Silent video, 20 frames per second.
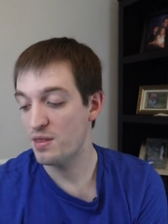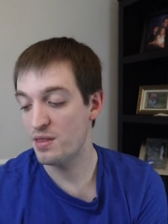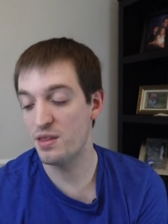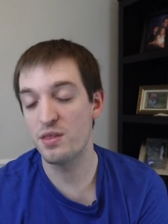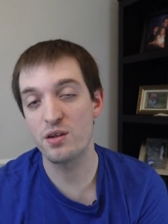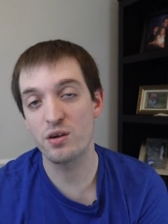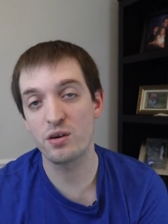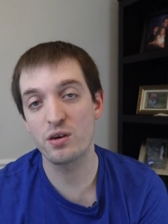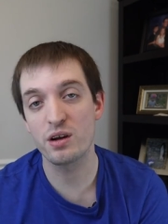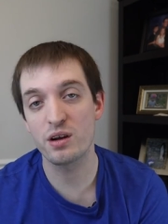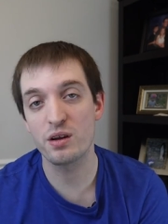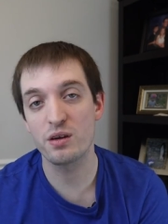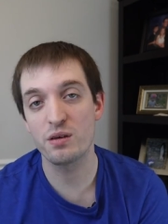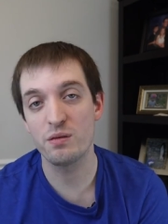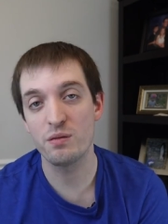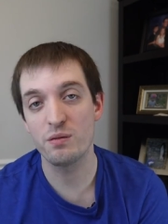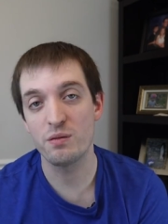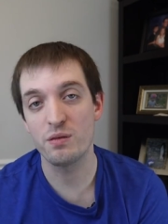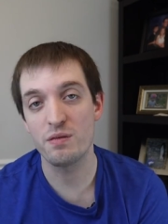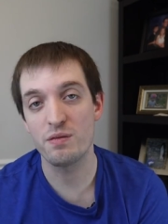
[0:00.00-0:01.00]
then they're going
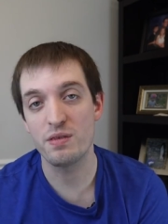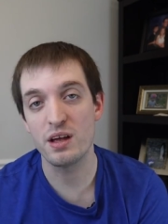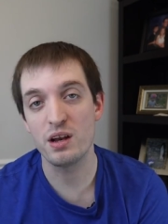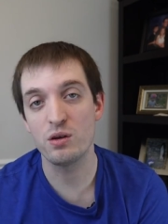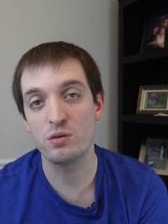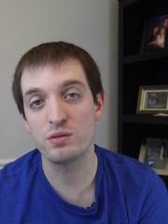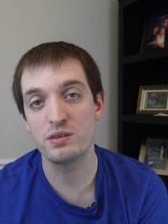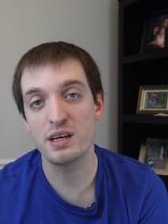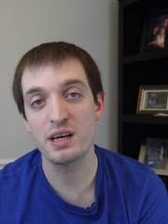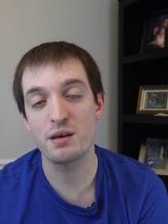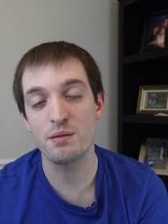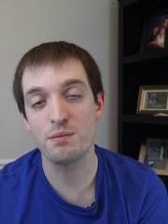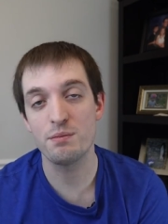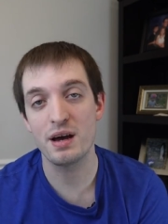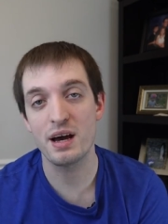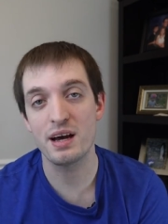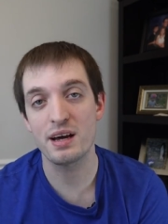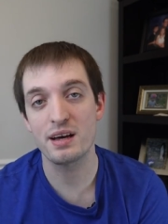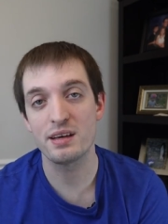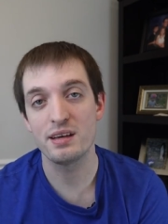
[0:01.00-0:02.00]
to, if they don't take them
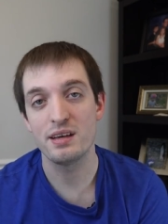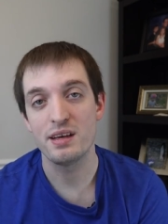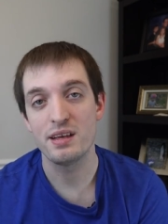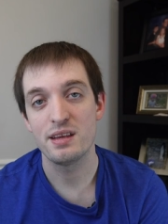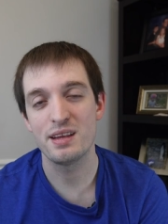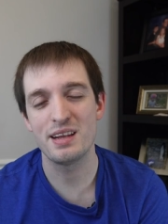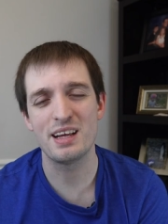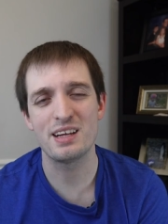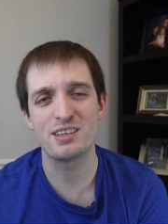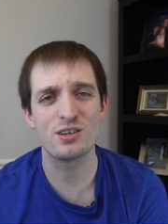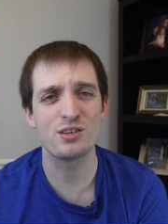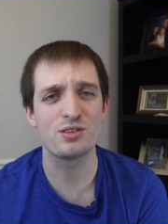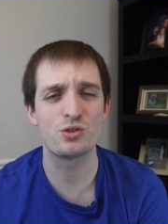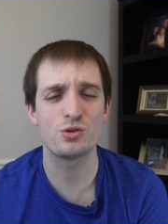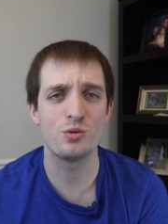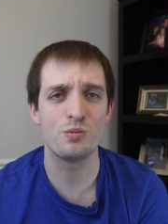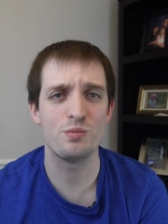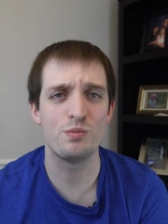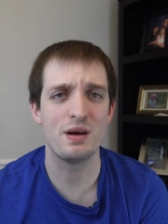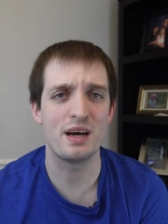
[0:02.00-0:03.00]
back, then that's
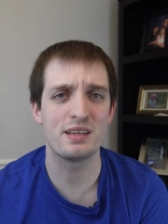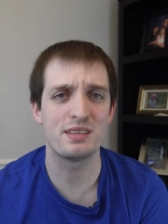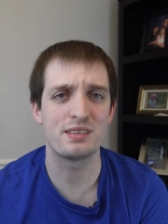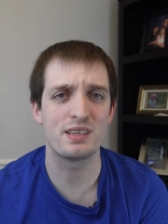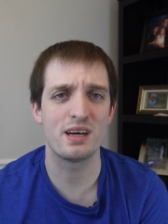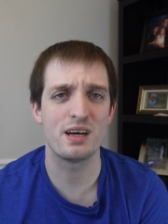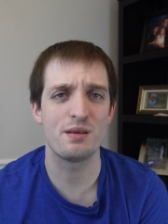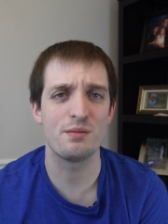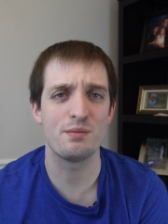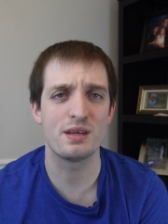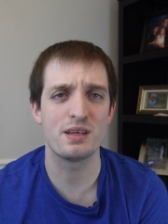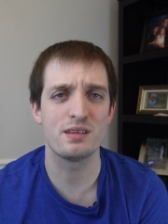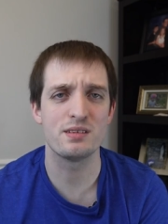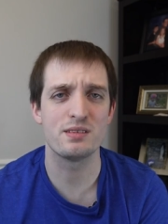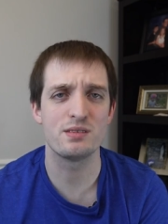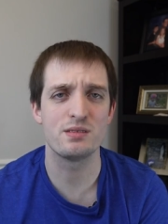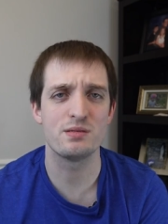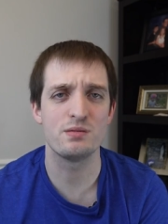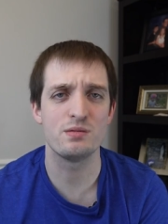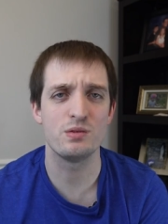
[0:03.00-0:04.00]
also a bad sign,
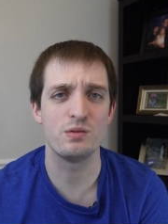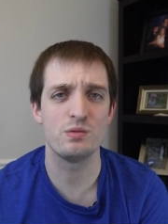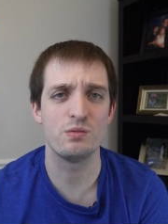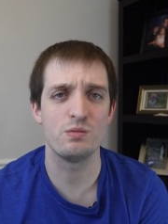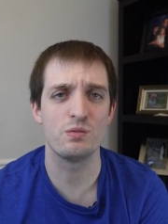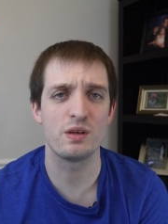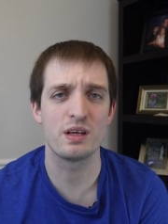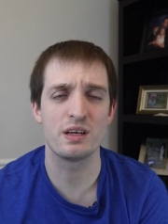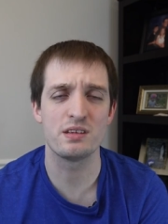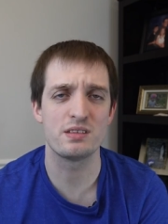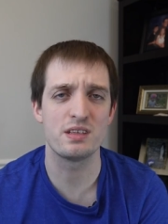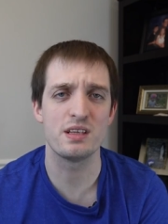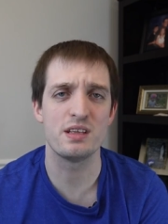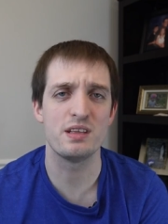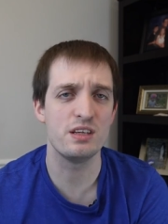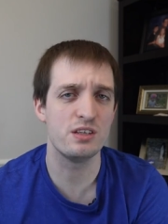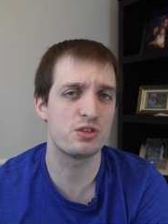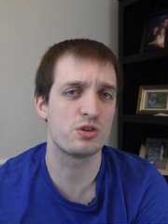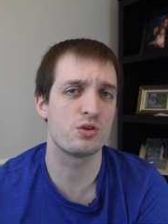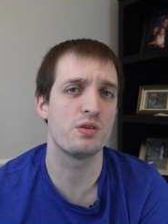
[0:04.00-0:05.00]
because like I
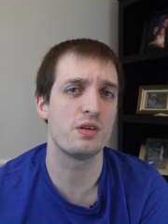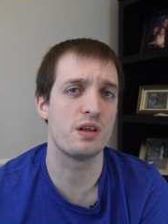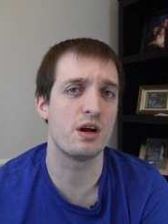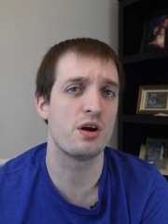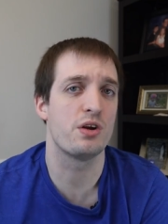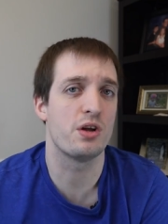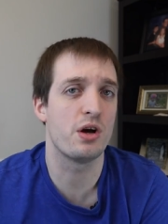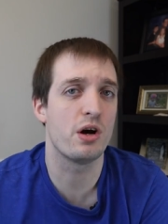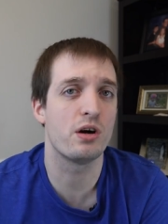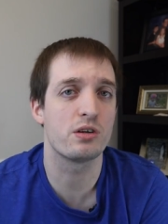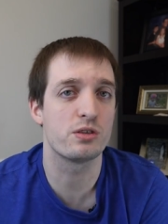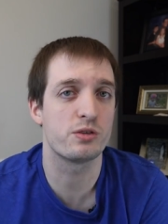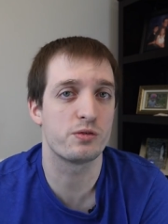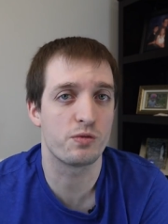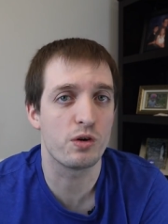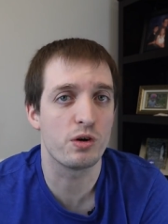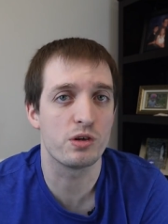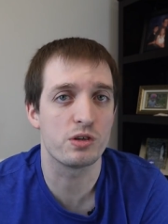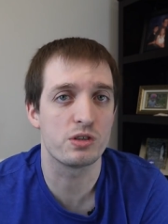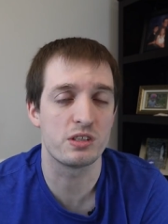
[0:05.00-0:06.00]
said, these are their dogs
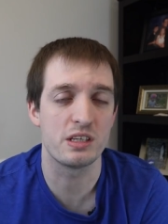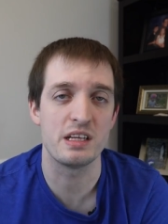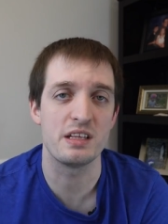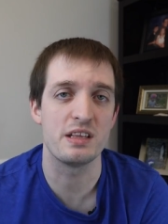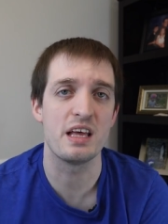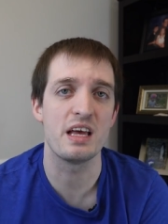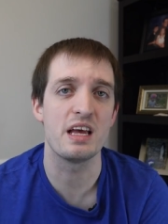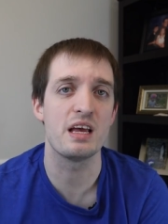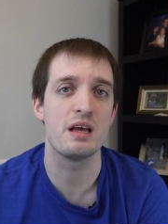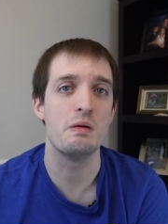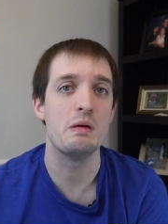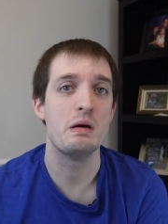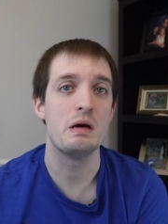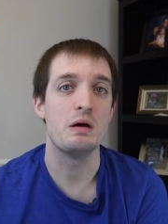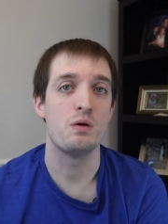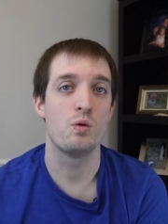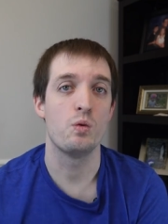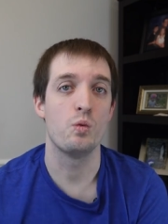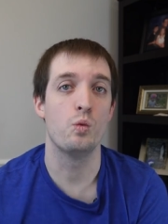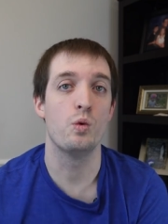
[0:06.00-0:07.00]
first, and they
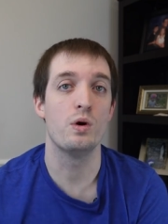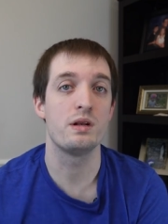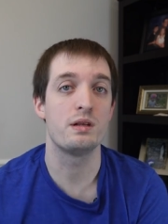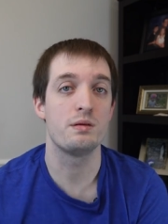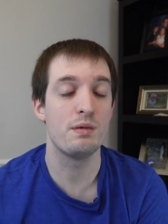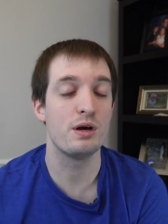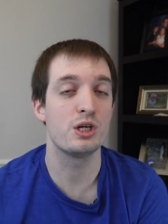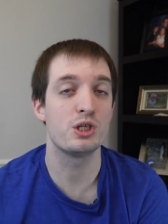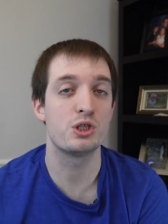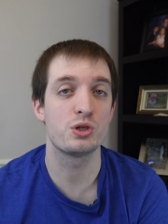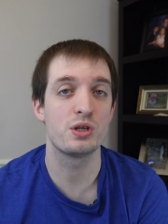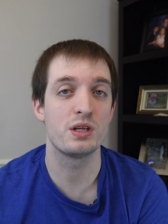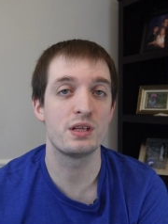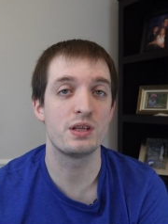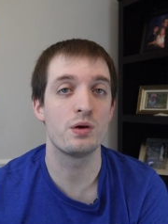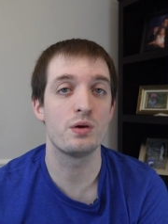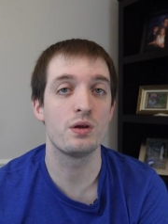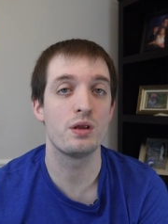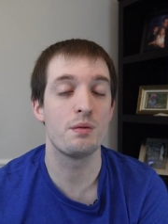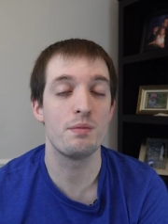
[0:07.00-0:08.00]
want to make sure
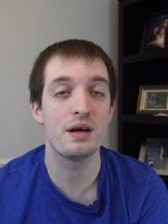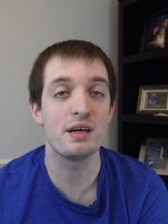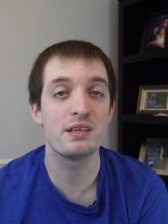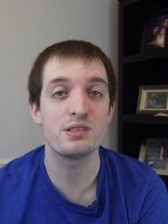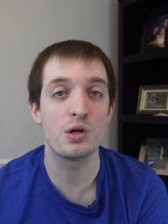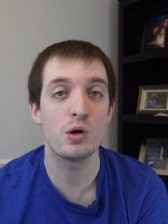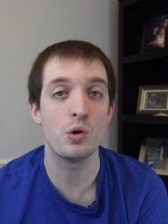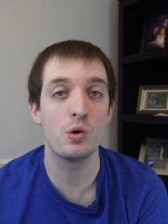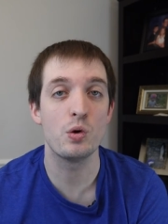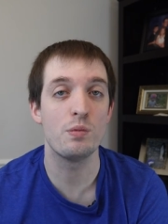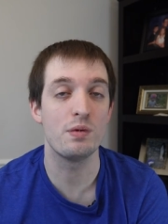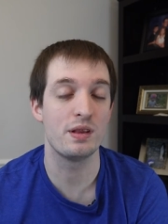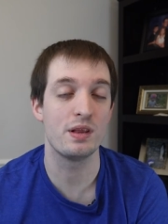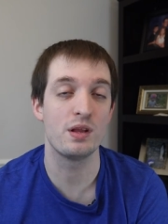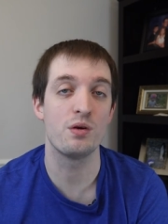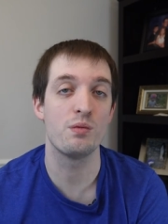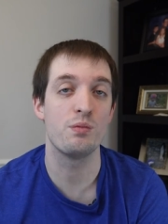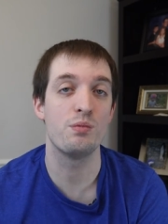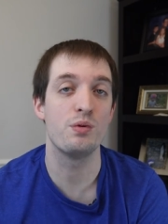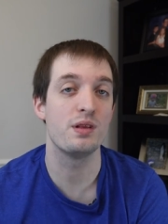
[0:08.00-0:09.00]
that they're in the best home and
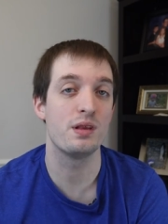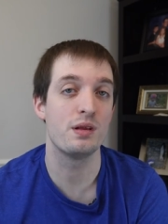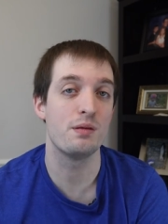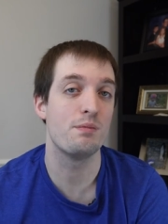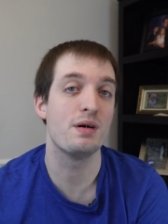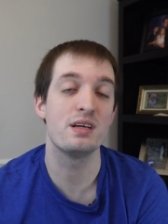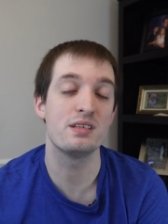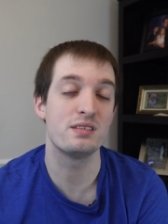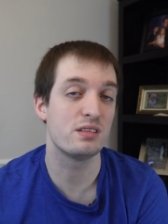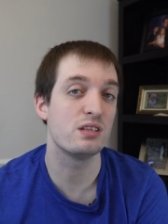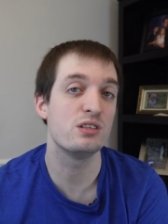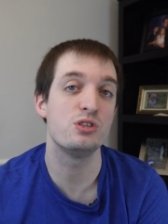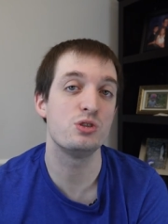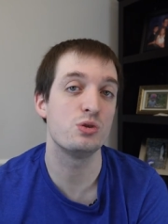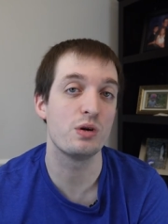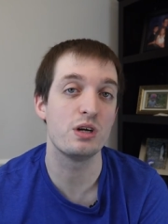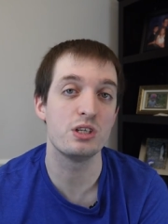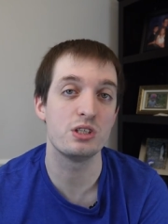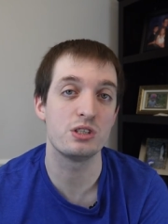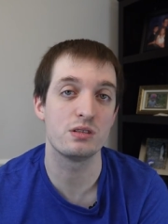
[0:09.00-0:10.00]
they're put in the best
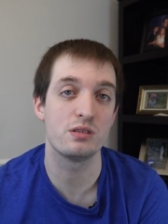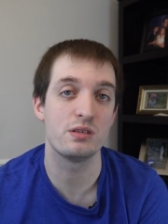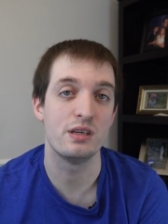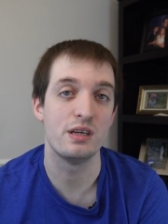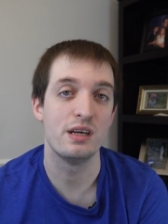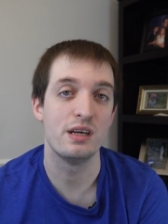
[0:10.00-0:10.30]
situation.